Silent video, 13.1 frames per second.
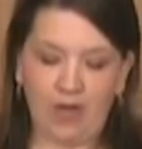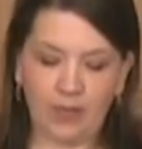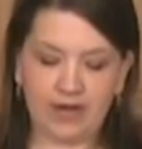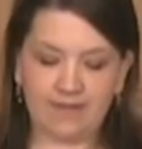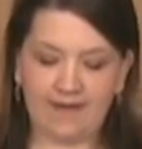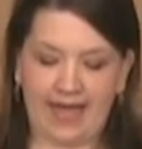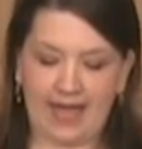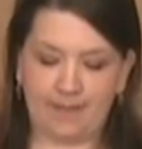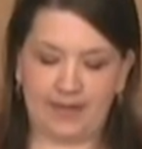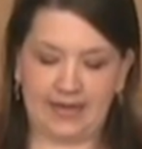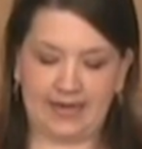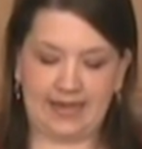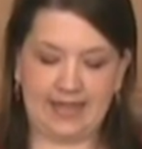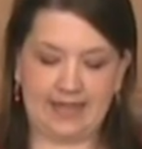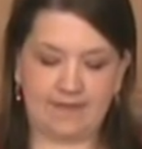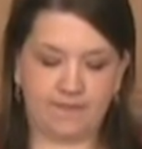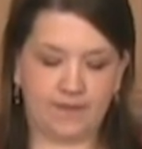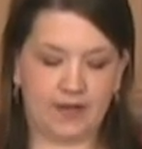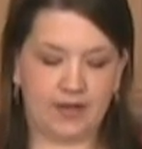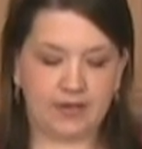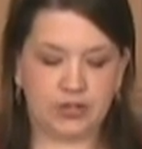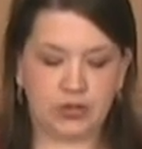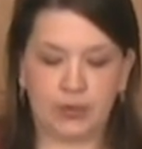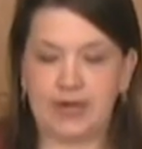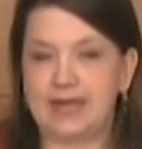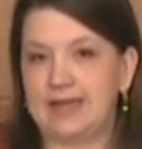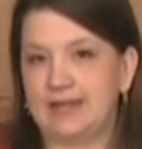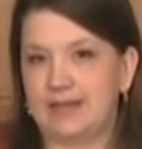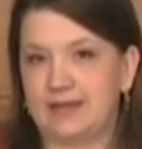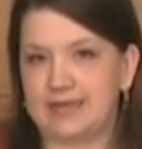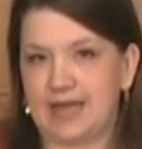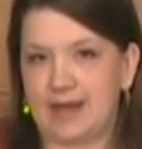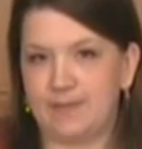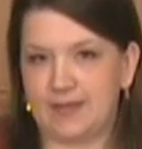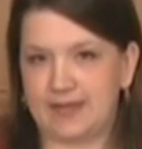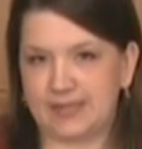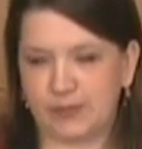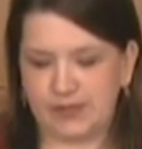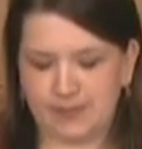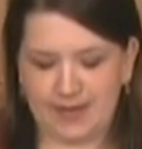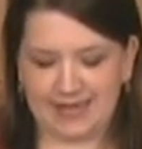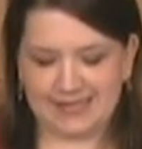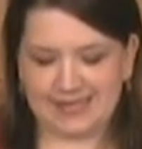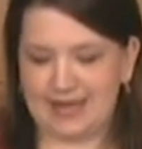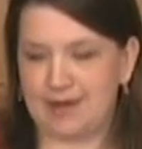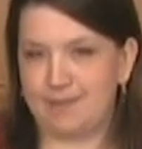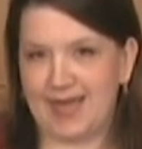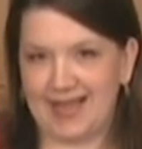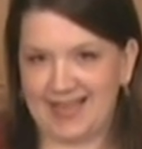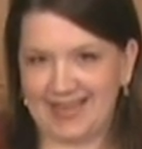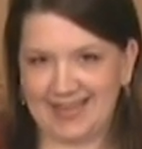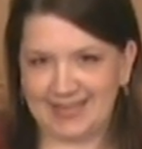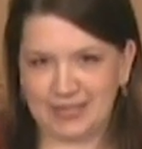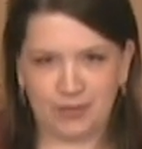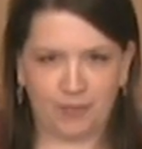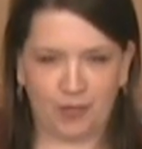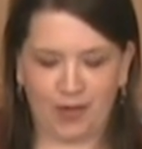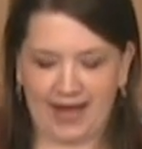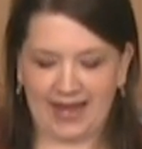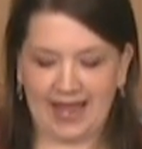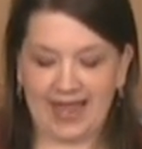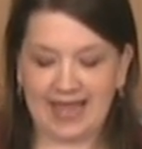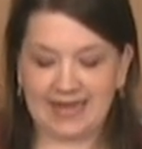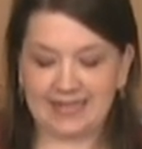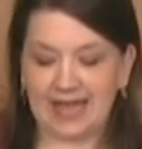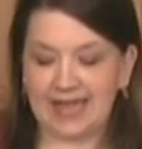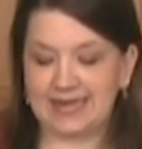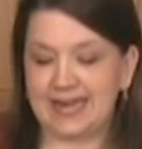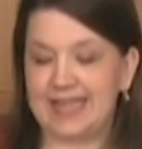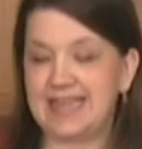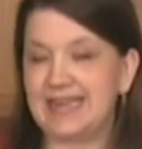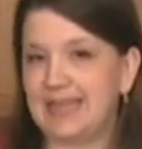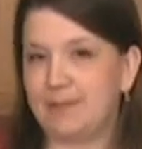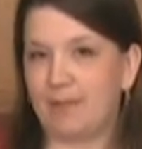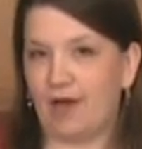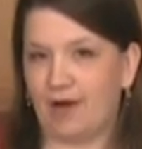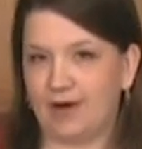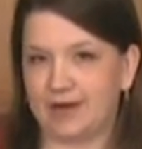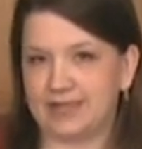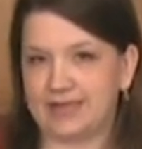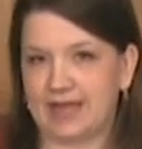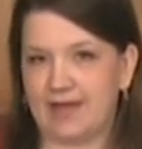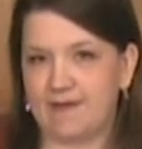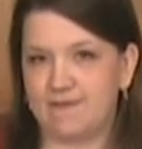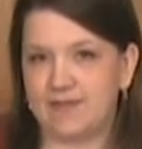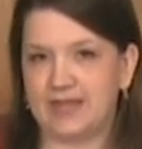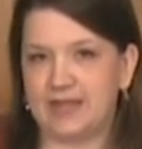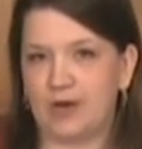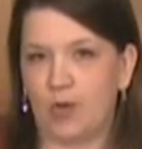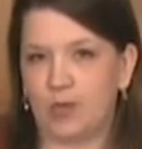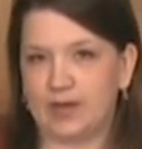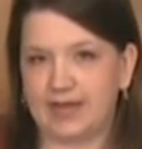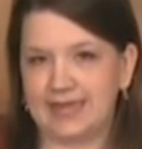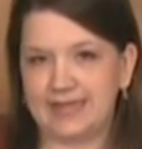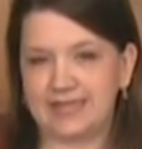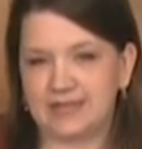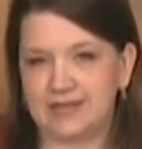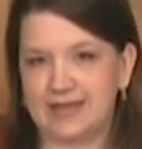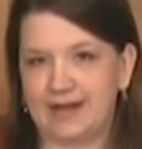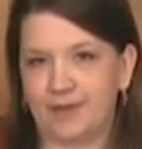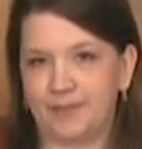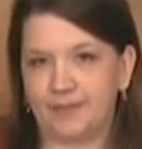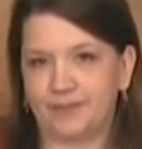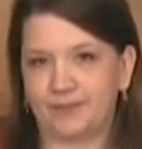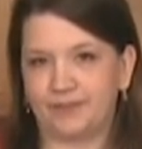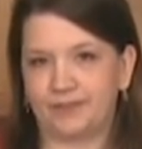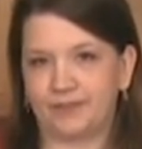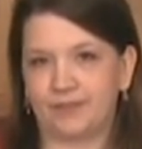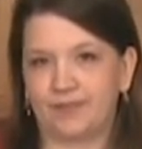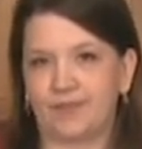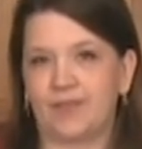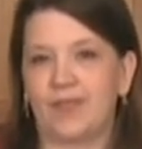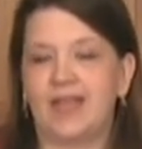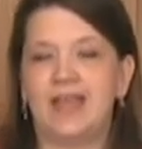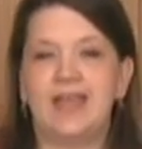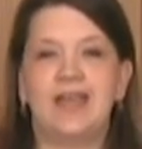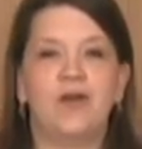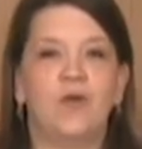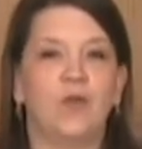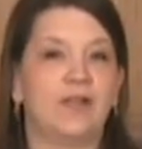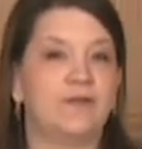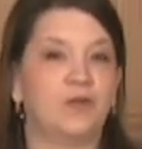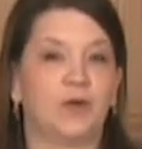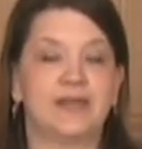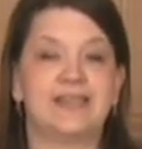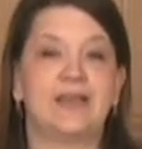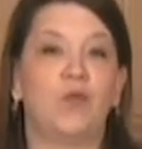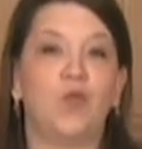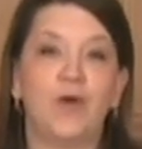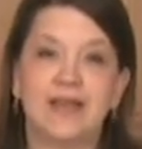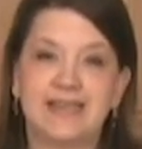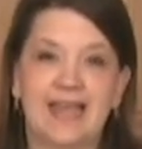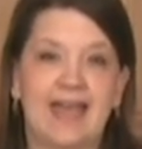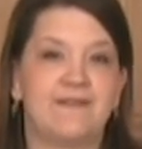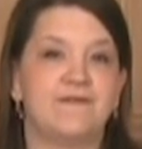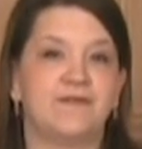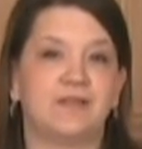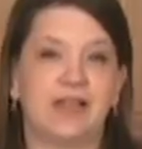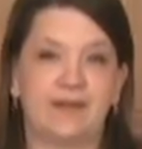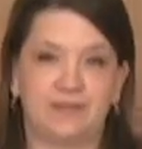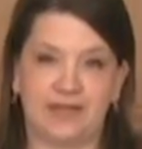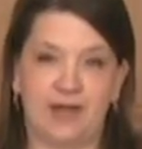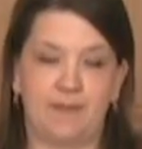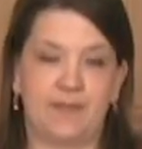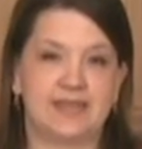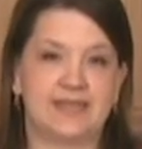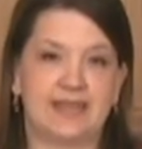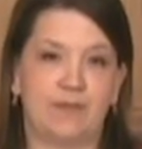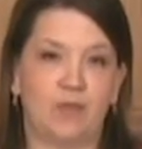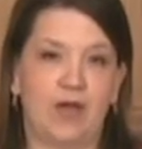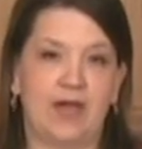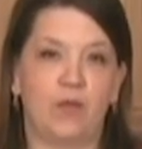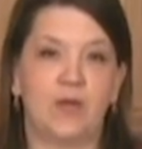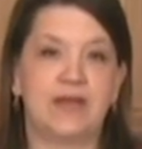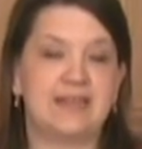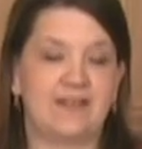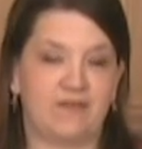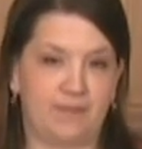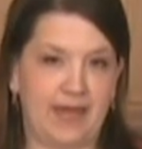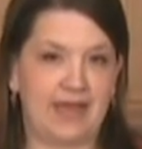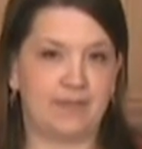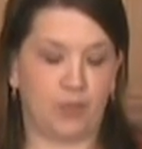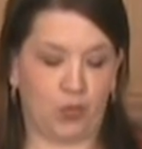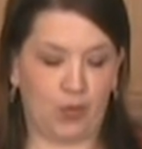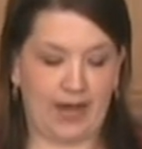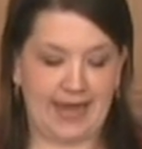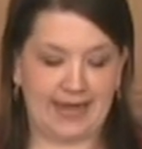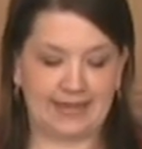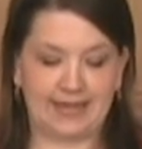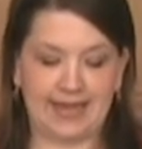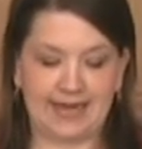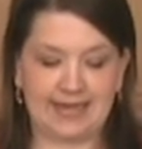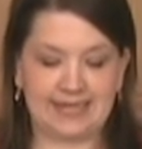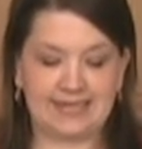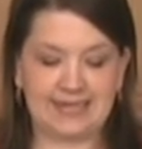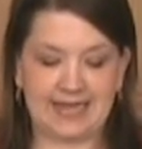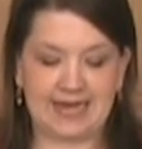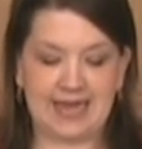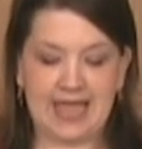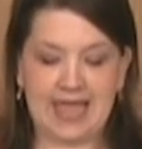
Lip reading: would have happened if during the time that this was mixing and making into meringue, I had gotten any part of the yolk into there? Well, of course, it wouldn't have fluffed up the same way. It wouldn't have made meringue like it did.